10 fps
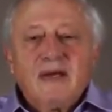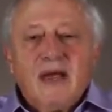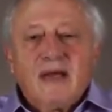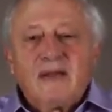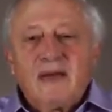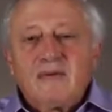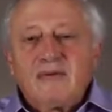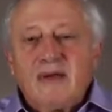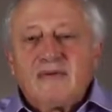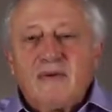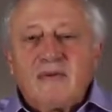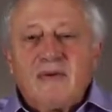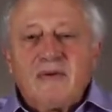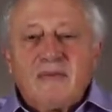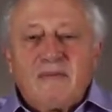and there would therefore
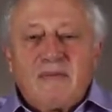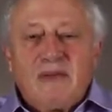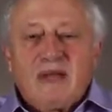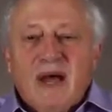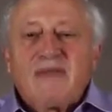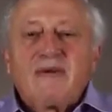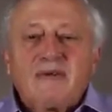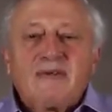be neither a